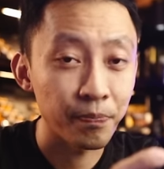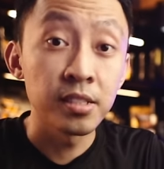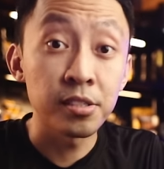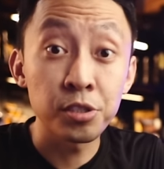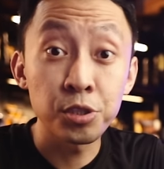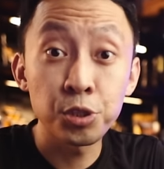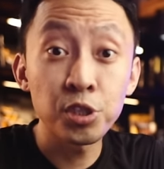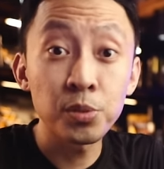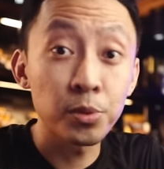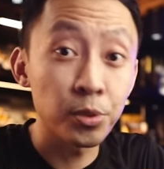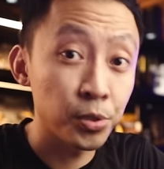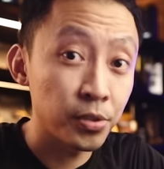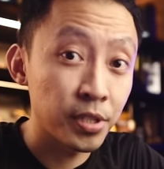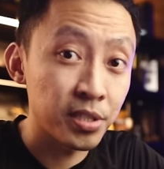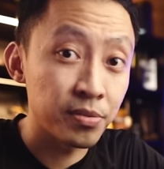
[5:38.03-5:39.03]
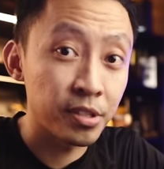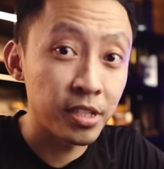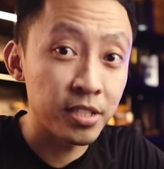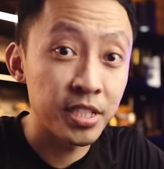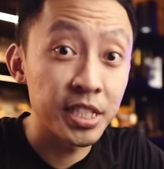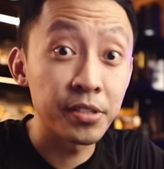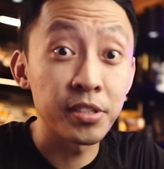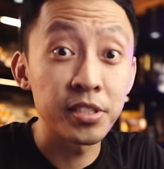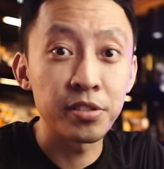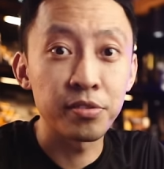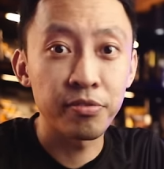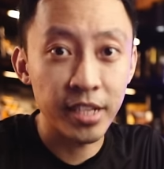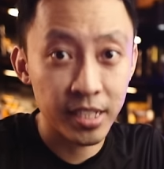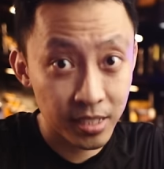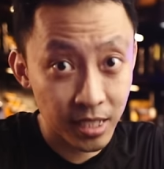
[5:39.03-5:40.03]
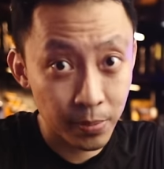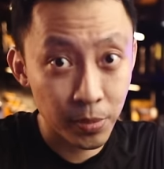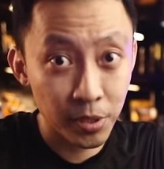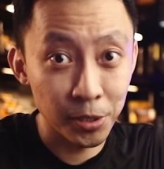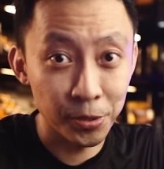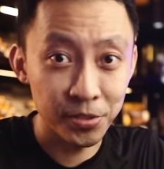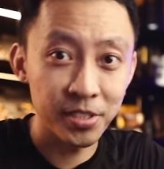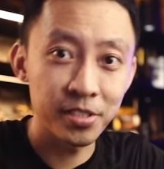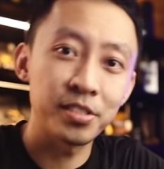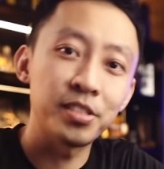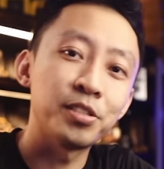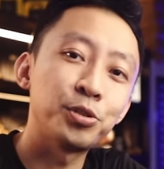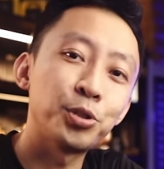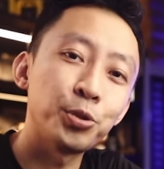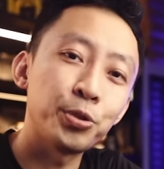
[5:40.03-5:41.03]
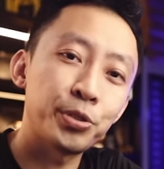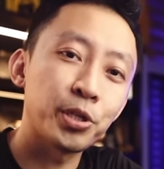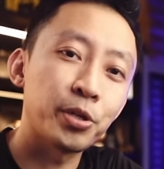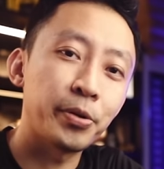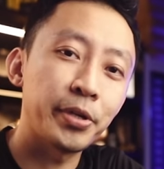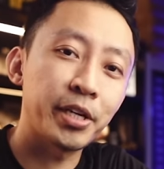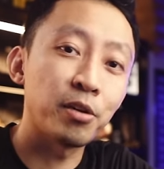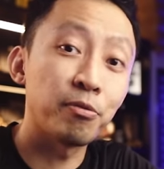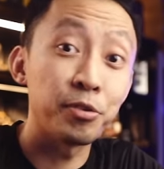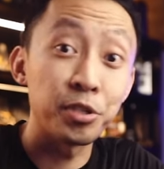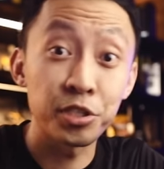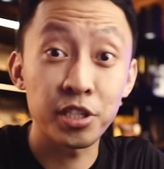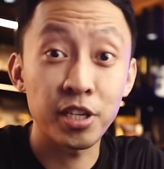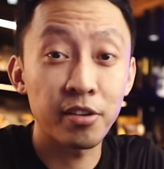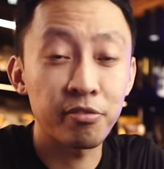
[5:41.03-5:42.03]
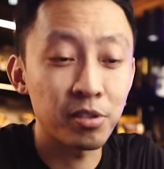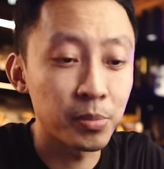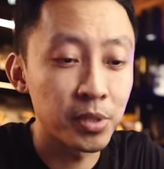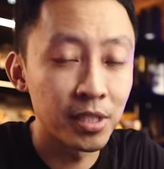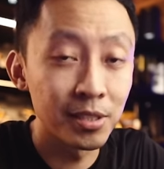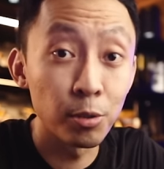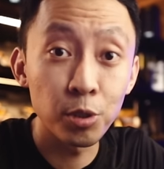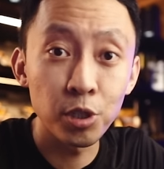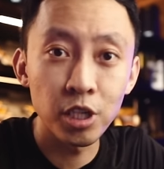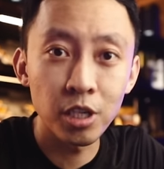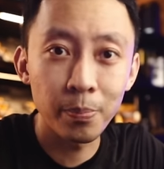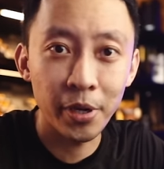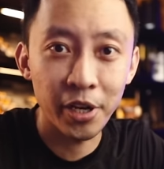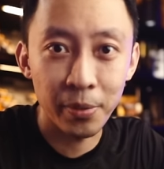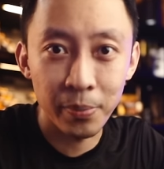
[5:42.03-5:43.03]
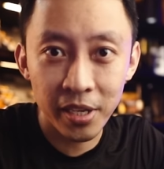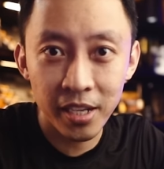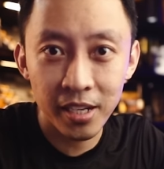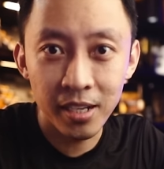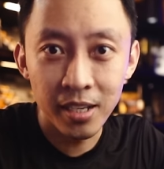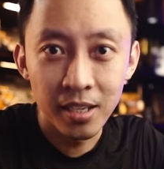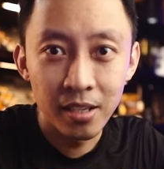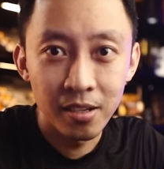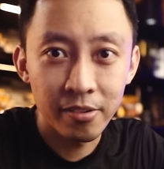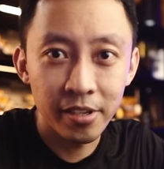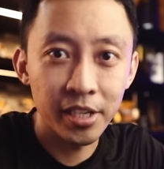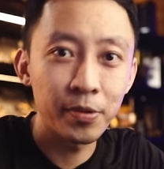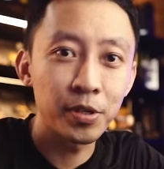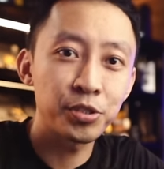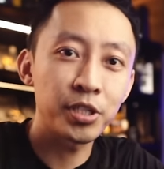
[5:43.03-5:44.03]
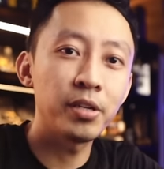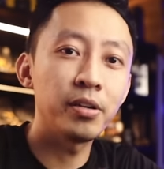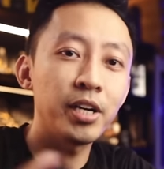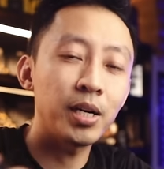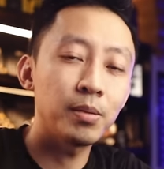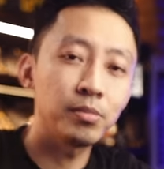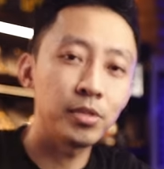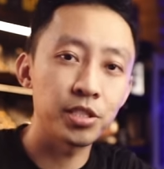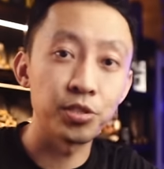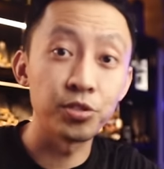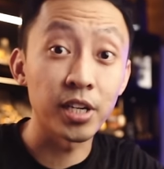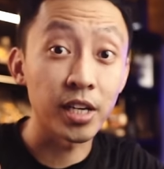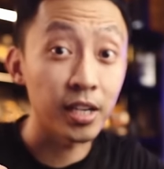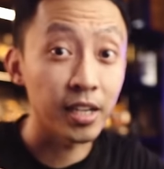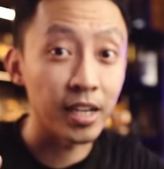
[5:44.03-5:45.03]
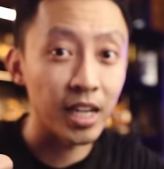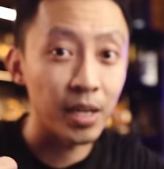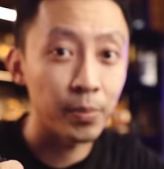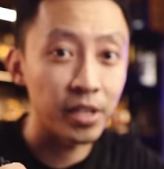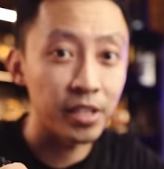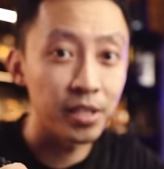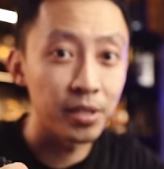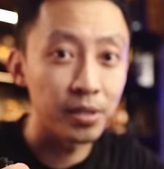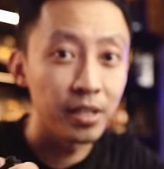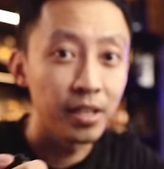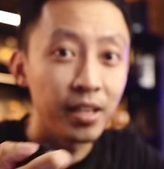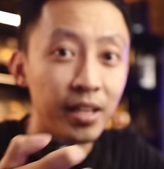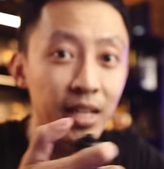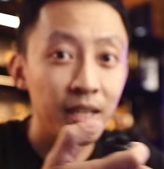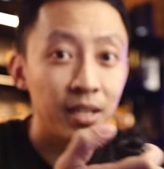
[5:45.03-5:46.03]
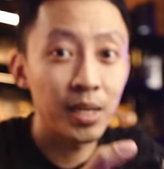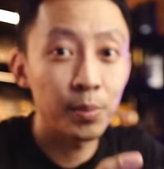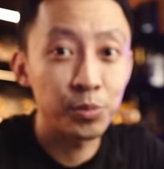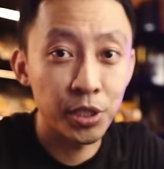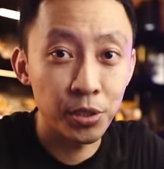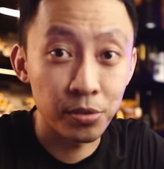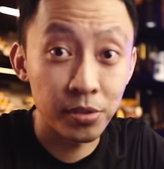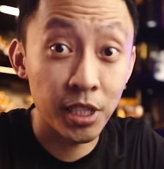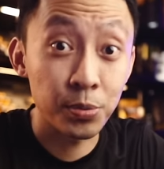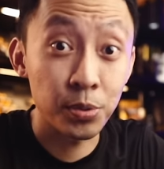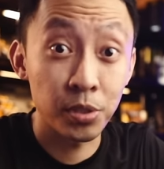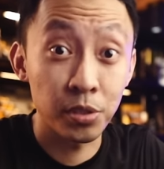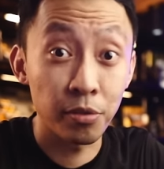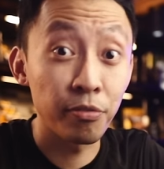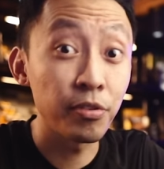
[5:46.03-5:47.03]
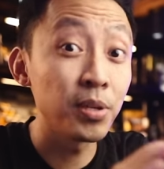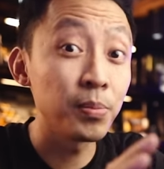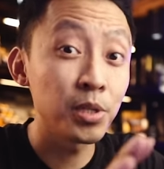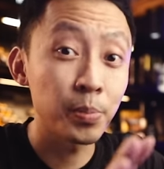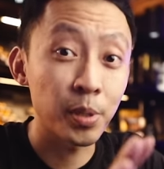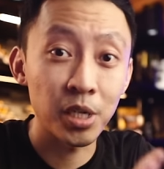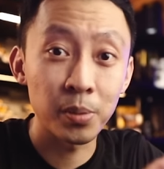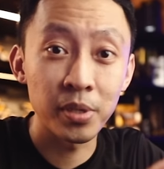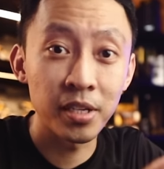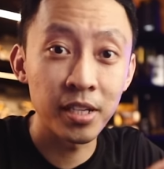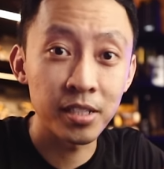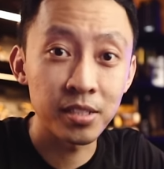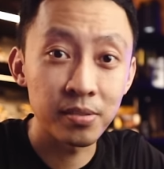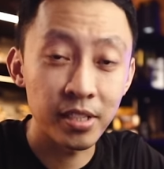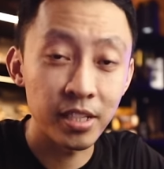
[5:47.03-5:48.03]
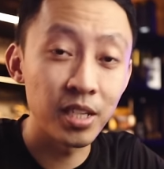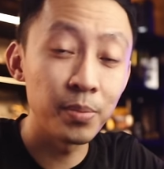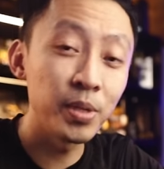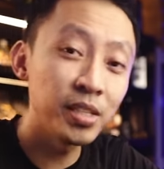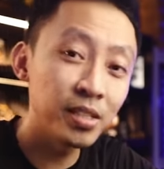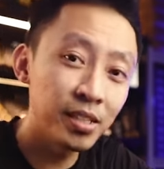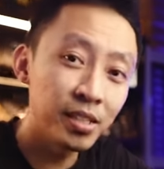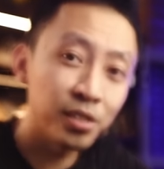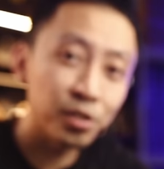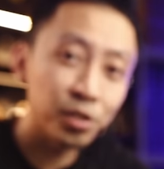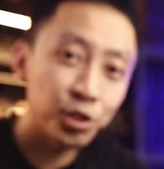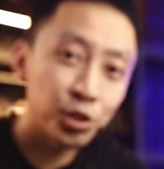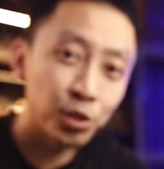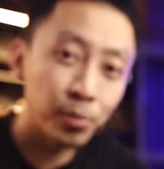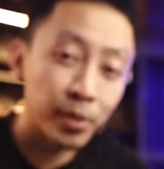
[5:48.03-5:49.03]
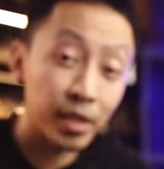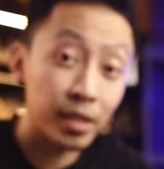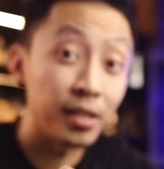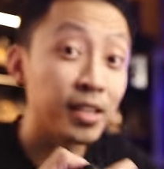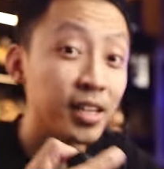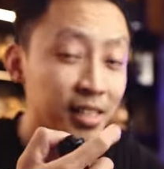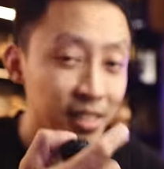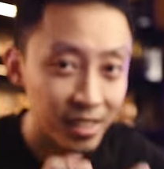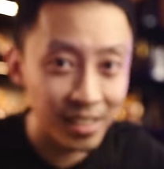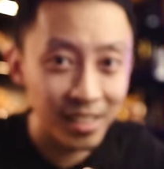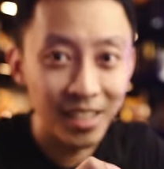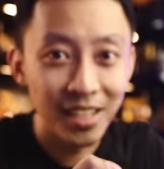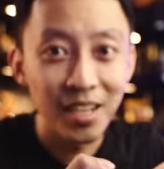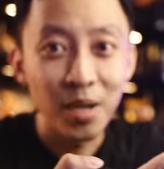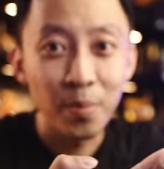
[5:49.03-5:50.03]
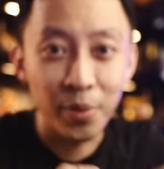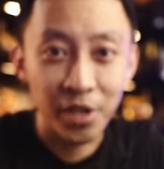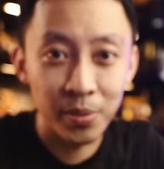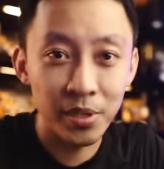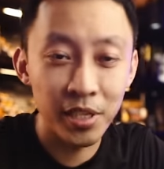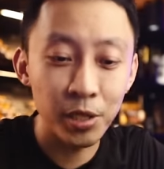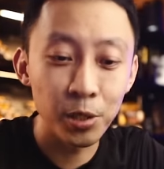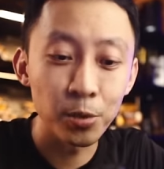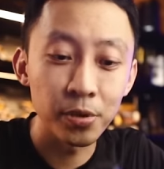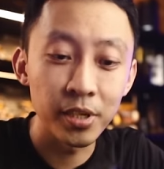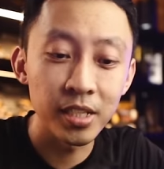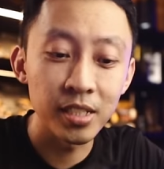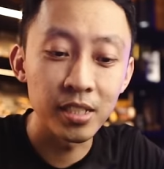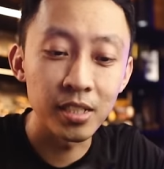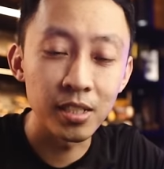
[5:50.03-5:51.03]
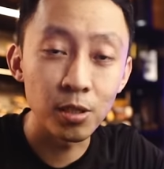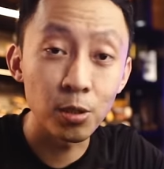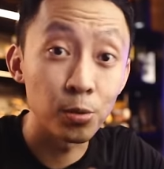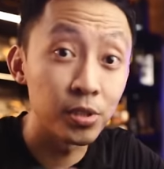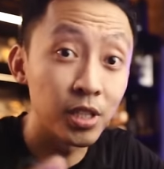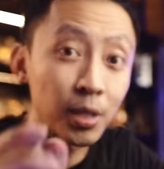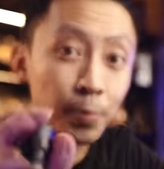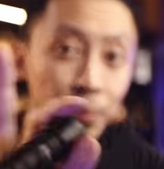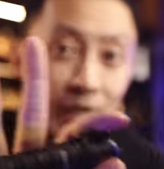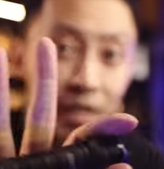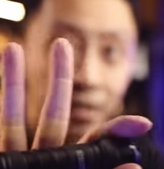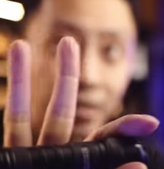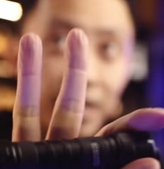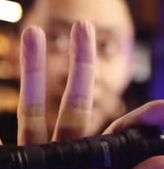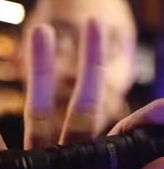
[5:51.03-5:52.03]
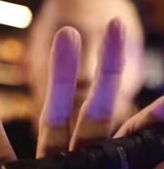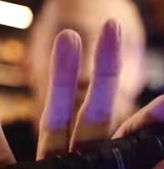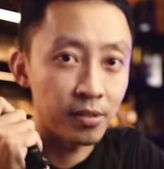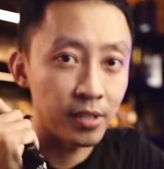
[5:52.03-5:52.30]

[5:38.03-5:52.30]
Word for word: Now, strobe also has very serious effects up close. This is a true story I often share from a local paramedic. Right, they were trying to help this drunk guy, but he ended up trying to touch one of the female paramedics. Right, he immediately got strobe by another paramedic holding an older P10.